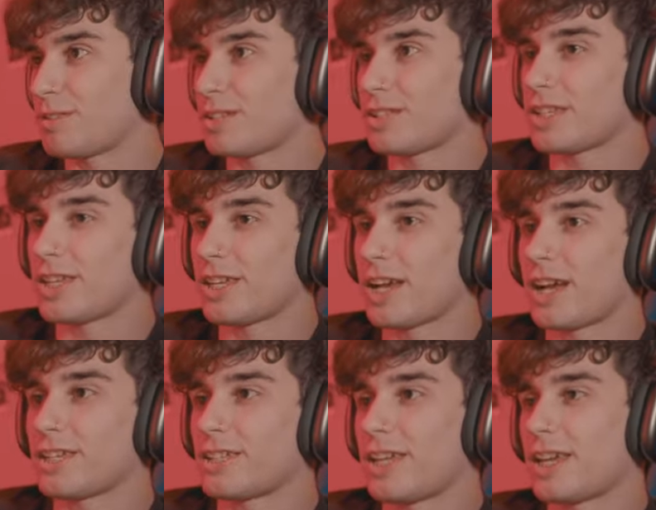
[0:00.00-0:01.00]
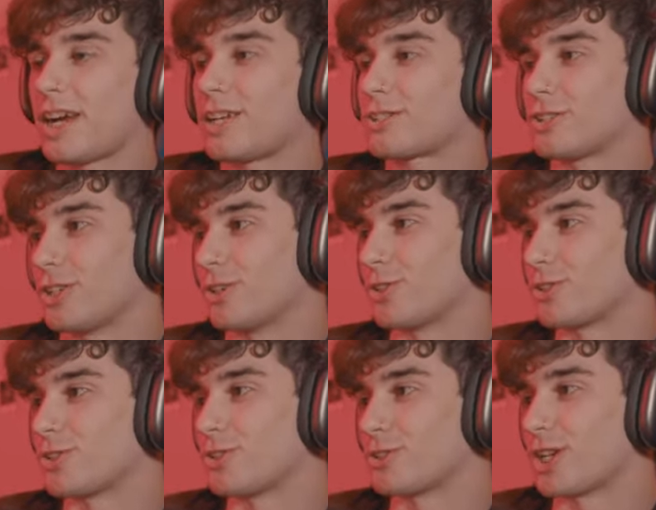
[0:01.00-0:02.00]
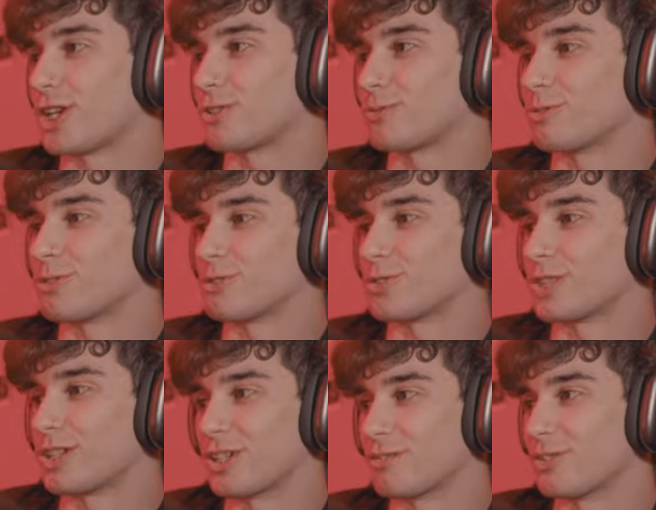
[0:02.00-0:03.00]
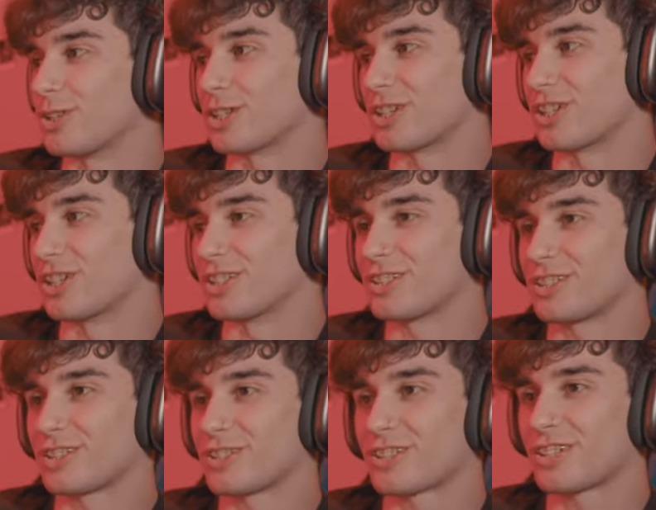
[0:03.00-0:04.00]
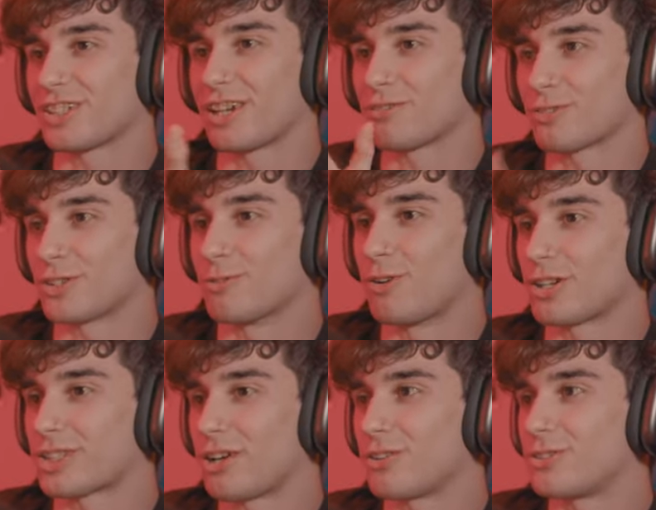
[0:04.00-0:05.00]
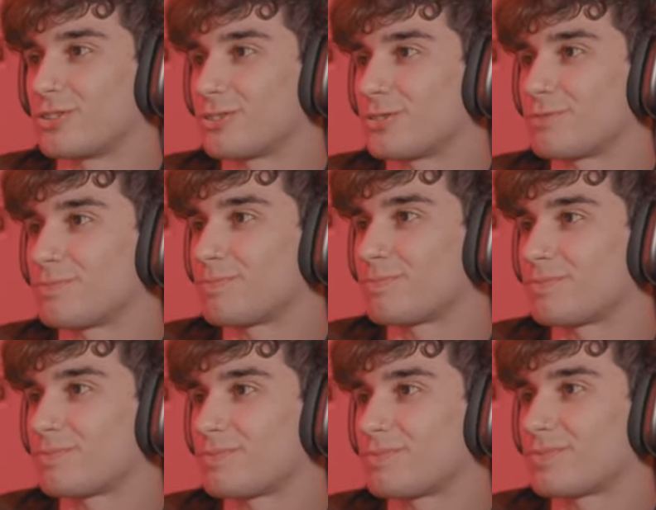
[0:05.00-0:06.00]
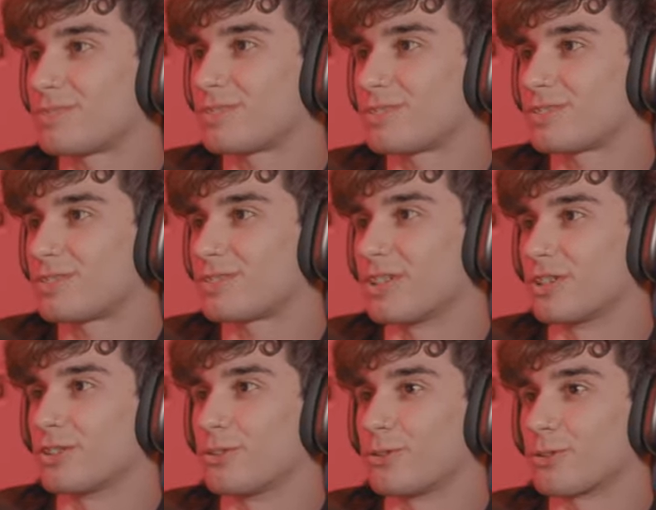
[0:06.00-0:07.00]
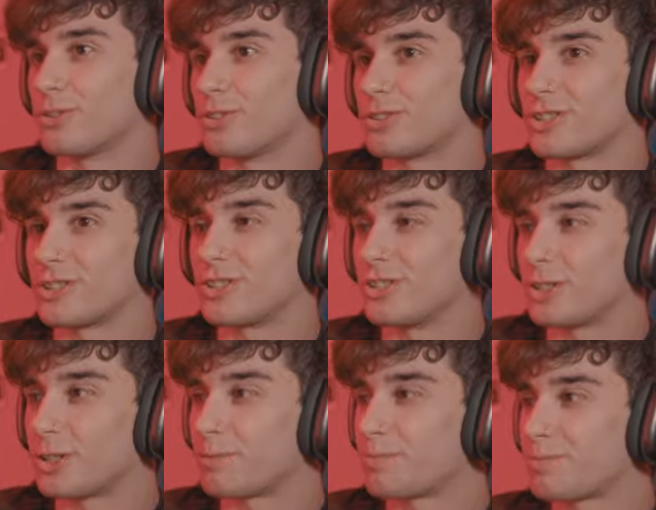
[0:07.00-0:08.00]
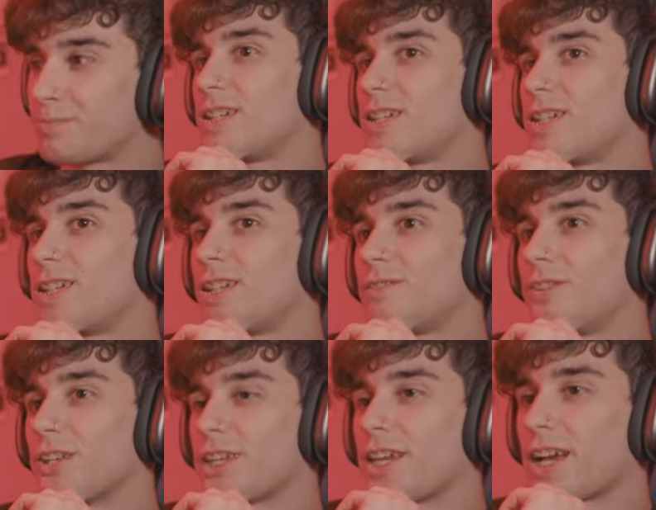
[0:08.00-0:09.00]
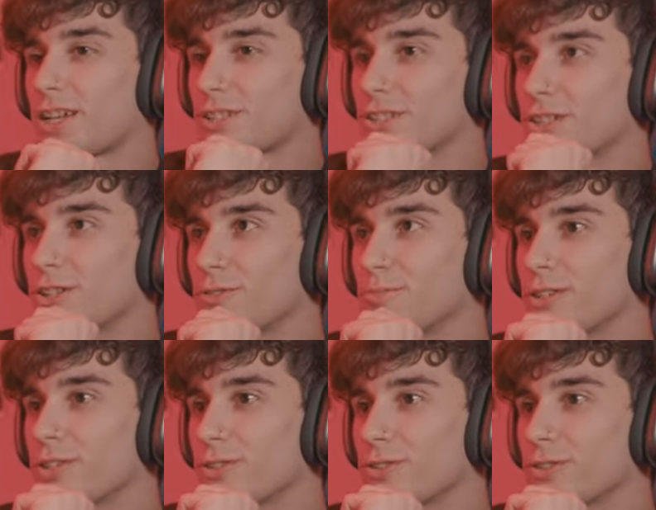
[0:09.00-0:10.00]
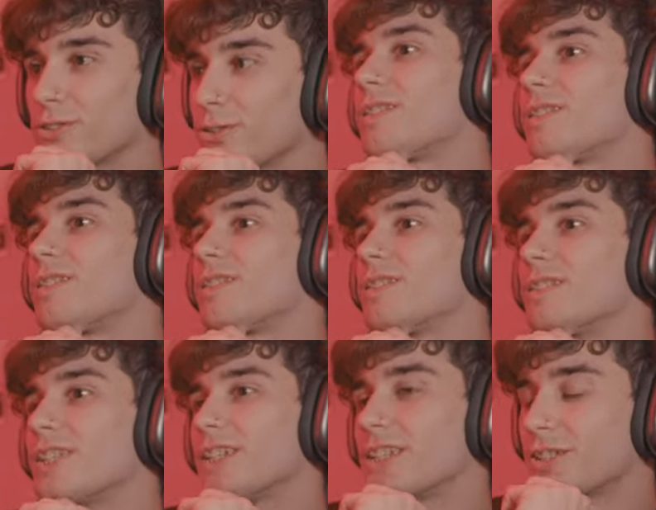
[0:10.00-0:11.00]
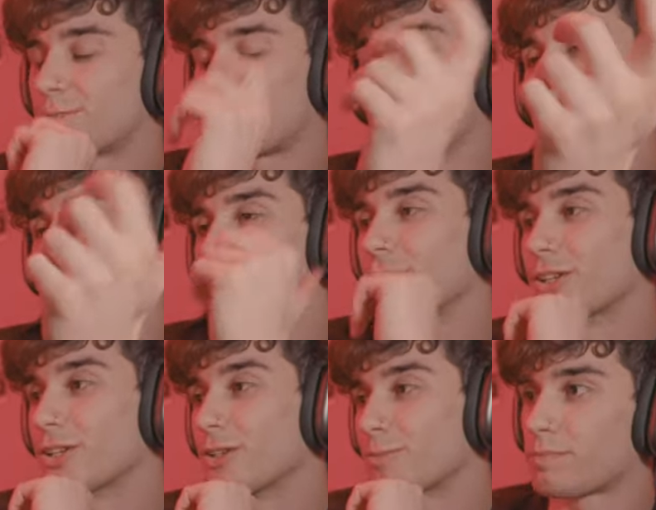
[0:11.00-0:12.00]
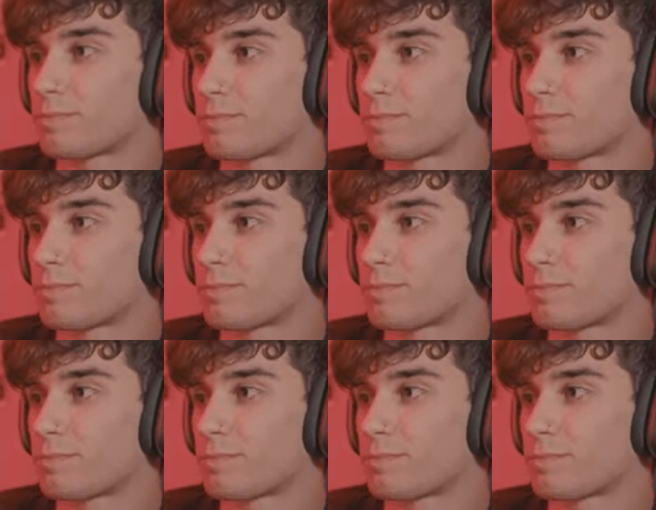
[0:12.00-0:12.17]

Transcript: he ha- he has to know there's no chance with Cersei ever again. after he walked out on her, oh, the door closed. He's gone. I feel like he has to go and be there though, and it's probably gonna get him killed.